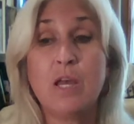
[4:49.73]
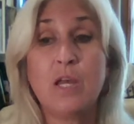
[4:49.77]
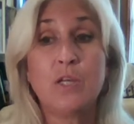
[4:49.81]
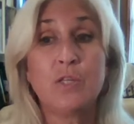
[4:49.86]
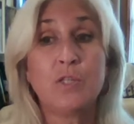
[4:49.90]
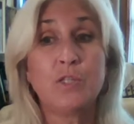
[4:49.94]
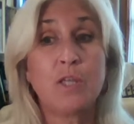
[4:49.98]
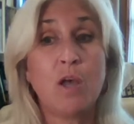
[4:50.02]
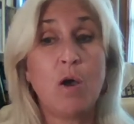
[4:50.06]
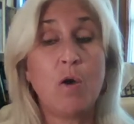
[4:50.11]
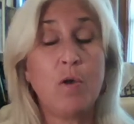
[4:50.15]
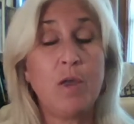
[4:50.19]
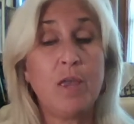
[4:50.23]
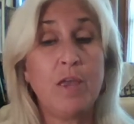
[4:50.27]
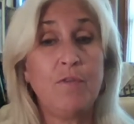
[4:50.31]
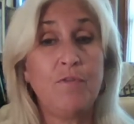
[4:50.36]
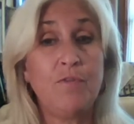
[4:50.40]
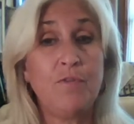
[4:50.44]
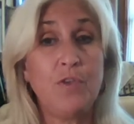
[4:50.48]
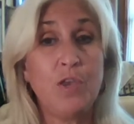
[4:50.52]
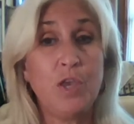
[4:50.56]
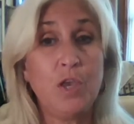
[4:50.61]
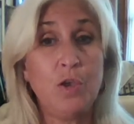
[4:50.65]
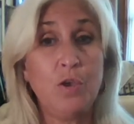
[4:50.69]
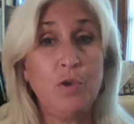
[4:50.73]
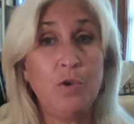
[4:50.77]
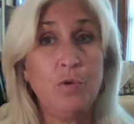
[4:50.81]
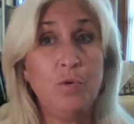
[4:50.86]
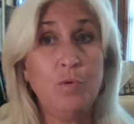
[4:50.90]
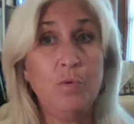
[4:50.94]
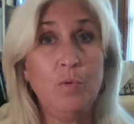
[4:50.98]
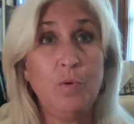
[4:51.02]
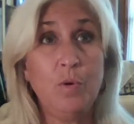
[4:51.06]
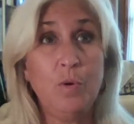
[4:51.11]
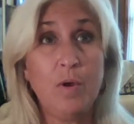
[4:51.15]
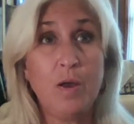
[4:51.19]
So if
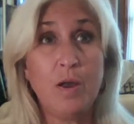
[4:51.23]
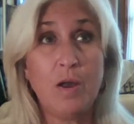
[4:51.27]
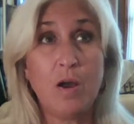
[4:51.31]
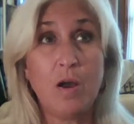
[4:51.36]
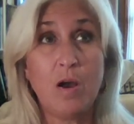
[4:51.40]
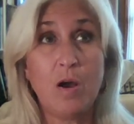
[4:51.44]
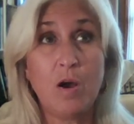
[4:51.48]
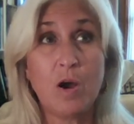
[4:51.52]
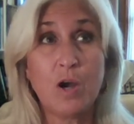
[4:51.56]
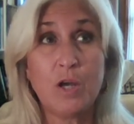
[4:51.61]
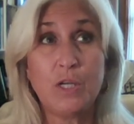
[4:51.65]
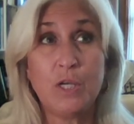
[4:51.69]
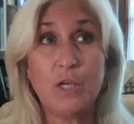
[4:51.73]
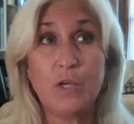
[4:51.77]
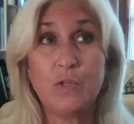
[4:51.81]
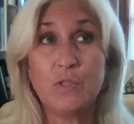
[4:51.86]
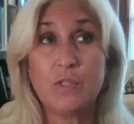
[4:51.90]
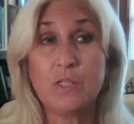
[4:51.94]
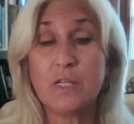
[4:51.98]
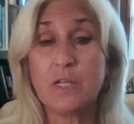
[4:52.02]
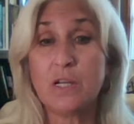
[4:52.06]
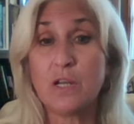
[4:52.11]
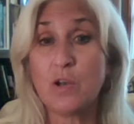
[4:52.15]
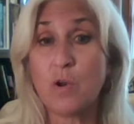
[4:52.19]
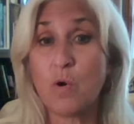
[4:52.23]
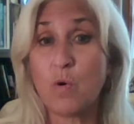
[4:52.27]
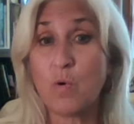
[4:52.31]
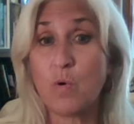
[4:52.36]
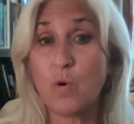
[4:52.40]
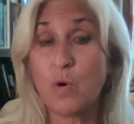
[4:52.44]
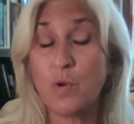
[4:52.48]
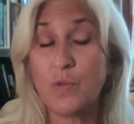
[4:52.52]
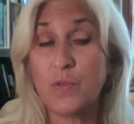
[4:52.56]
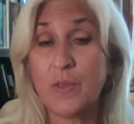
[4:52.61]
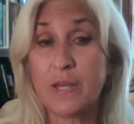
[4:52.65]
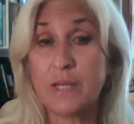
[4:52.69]
you are using an
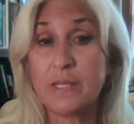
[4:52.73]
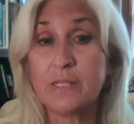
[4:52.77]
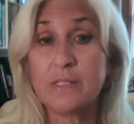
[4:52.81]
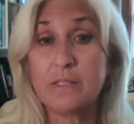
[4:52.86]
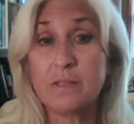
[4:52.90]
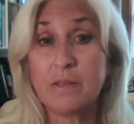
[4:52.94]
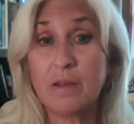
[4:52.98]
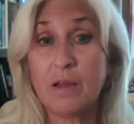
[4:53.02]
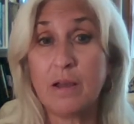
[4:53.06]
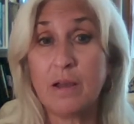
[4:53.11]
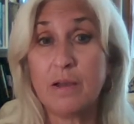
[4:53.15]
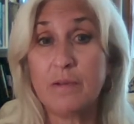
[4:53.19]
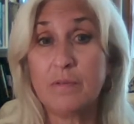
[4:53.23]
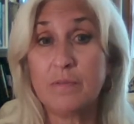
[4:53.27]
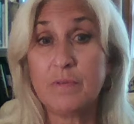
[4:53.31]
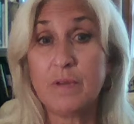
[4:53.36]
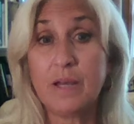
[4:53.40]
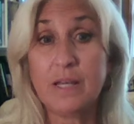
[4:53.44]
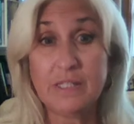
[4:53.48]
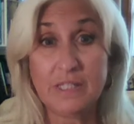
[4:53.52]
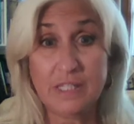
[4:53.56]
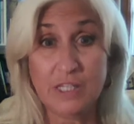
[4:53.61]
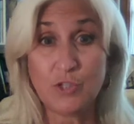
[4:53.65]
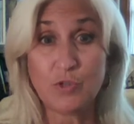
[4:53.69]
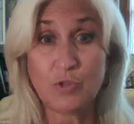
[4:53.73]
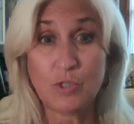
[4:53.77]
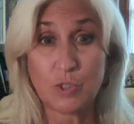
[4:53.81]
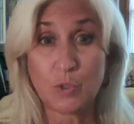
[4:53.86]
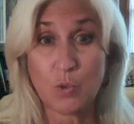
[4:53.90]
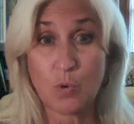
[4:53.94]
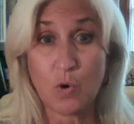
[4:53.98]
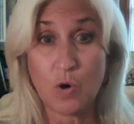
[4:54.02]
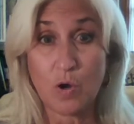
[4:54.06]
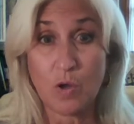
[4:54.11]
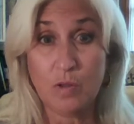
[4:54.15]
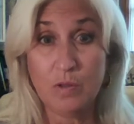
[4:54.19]
oil that is a citrus
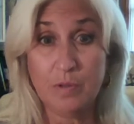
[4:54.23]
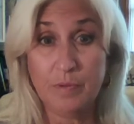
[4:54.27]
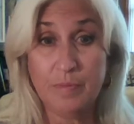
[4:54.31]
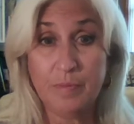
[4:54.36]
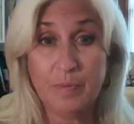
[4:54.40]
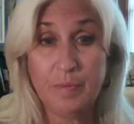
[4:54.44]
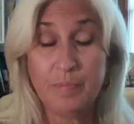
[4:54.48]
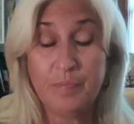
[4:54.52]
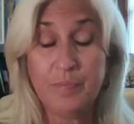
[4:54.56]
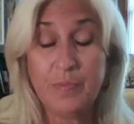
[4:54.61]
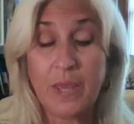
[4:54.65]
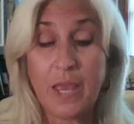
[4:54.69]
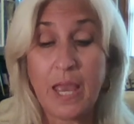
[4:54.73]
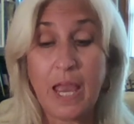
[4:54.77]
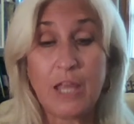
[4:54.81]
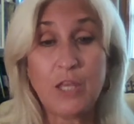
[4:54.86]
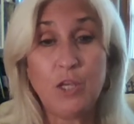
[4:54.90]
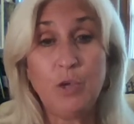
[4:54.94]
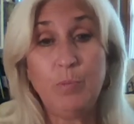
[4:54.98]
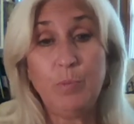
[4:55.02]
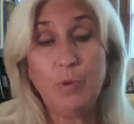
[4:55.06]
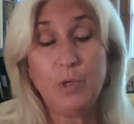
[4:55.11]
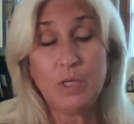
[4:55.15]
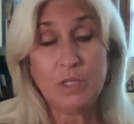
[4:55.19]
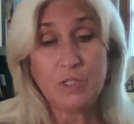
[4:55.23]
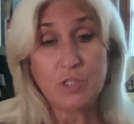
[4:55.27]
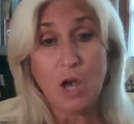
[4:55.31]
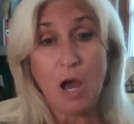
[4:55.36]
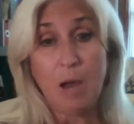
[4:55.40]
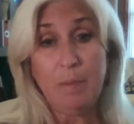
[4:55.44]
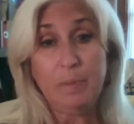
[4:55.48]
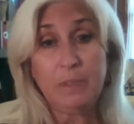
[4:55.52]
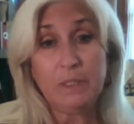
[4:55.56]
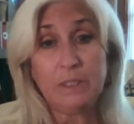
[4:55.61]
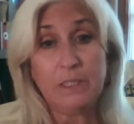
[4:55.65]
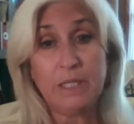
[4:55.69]
oil, and you put it
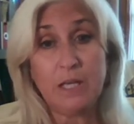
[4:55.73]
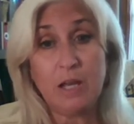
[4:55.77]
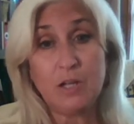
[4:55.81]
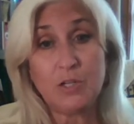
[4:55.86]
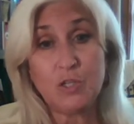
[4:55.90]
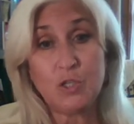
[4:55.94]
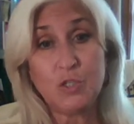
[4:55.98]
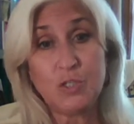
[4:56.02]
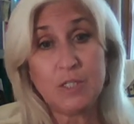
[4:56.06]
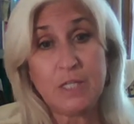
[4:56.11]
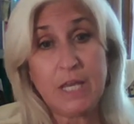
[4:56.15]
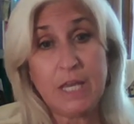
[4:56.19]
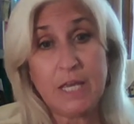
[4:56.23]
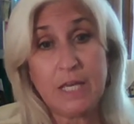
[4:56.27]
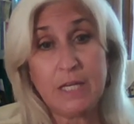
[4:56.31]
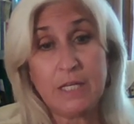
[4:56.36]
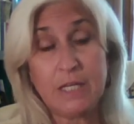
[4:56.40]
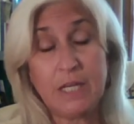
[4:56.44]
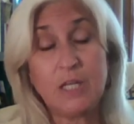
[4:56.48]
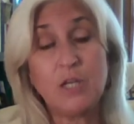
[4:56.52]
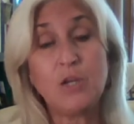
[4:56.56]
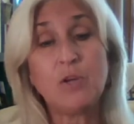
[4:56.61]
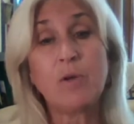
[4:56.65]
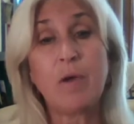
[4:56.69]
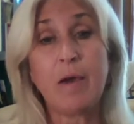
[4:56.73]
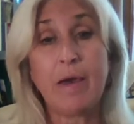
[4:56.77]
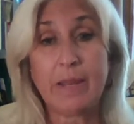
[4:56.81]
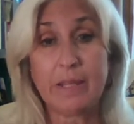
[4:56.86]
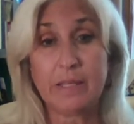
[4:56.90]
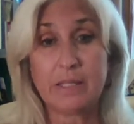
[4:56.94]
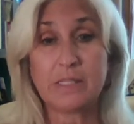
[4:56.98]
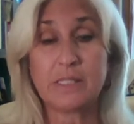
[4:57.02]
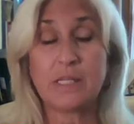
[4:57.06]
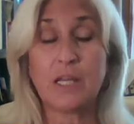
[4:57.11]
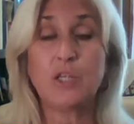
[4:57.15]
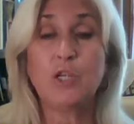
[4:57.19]
topically on your skin and you go out in
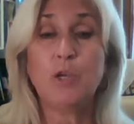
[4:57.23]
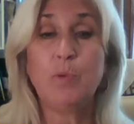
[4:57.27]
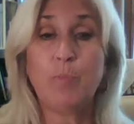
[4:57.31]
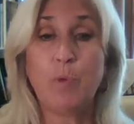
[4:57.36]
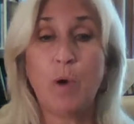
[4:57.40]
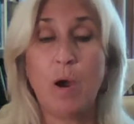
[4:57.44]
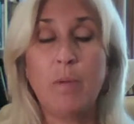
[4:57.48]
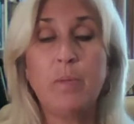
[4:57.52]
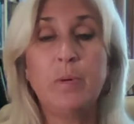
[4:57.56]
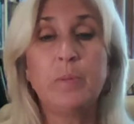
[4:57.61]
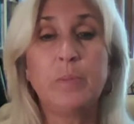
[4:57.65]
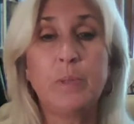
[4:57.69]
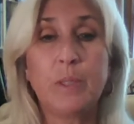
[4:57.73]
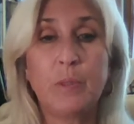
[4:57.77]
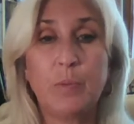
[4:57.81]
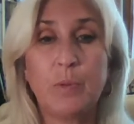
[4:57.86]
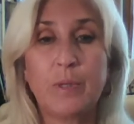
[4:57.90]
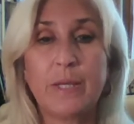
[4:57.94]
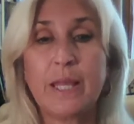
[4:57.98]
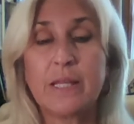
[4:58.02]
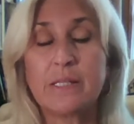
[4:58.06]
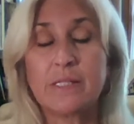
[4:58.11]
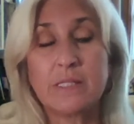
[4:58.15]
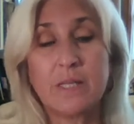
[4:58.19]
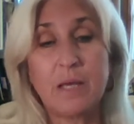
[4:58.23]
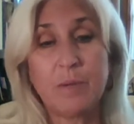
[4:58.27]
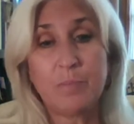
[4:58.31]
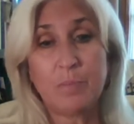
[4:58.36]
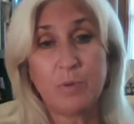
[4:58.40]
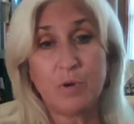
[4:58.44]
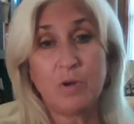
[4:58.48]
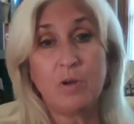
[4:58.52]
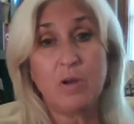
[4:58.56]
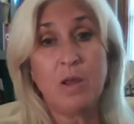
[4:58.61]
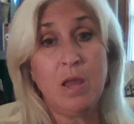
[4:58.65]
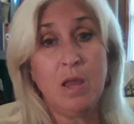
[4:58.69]
the sun, you probably will get
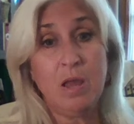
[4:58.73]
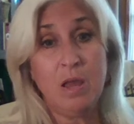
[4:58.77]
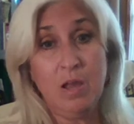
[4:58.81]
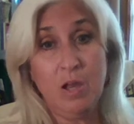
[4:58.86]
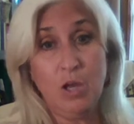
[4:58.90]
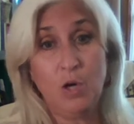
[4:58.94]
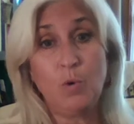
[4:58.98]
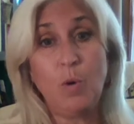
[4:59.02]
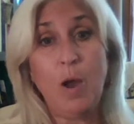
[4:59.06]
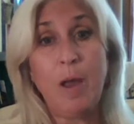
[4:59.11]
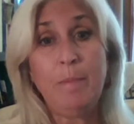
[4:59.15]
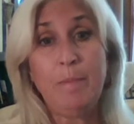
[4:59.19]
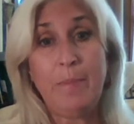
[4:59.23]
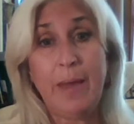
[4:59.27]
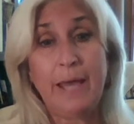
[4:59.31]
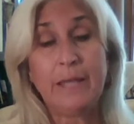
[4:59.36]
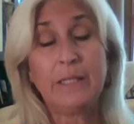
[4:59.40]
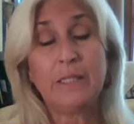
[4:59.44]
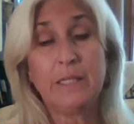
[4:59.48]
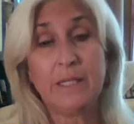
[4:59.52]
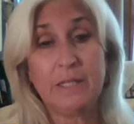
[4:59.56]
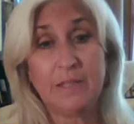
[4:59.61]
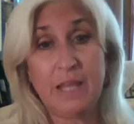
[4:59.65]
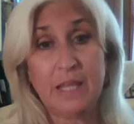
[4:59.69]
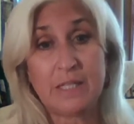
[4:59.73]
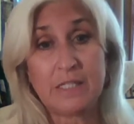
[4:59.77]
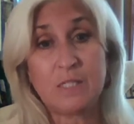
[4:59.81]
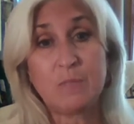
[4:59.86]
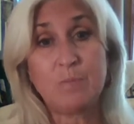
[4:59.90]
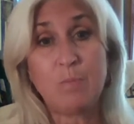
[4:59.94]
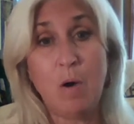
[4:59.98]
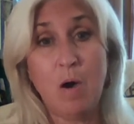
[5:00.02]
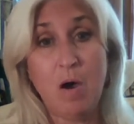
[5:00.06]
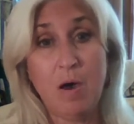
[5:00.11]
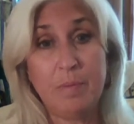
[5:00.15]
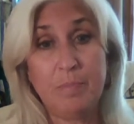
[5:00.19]
sunburned quite badly in that
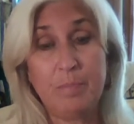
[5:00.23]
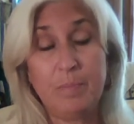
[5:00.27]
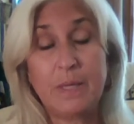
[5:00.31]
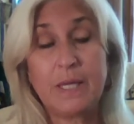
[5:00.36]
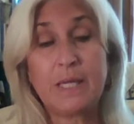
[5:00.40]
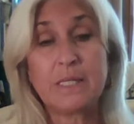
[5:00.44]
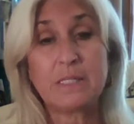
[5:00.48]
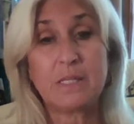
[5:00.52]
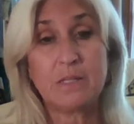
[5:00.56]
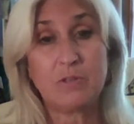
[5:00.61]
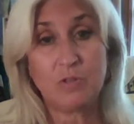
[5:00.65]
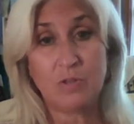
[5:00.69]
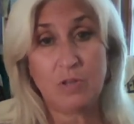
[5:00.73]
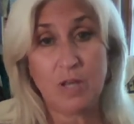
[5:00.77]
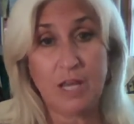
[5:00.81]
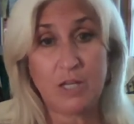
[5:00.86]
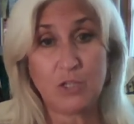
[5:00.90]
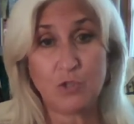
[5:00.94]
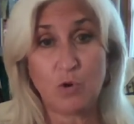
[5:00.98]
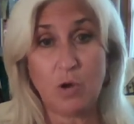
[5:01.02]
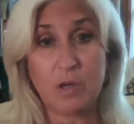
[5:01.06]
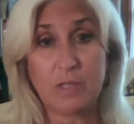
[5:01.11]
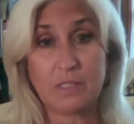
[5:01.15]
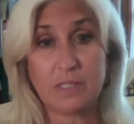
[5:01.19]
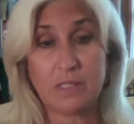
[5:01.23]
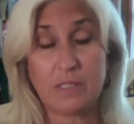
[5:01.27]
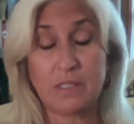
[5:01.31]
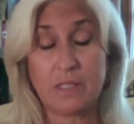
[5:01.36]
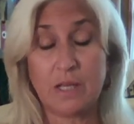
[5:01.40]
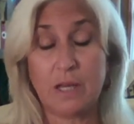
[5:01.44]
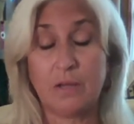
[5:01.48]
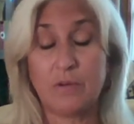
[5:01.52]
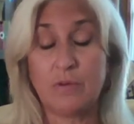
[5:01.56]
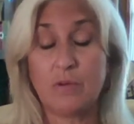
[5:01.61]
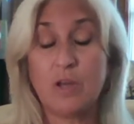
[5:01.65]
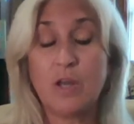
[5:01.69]
spot because it draws the
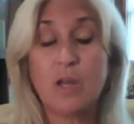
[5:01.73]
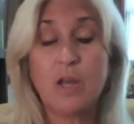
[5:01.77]
sun.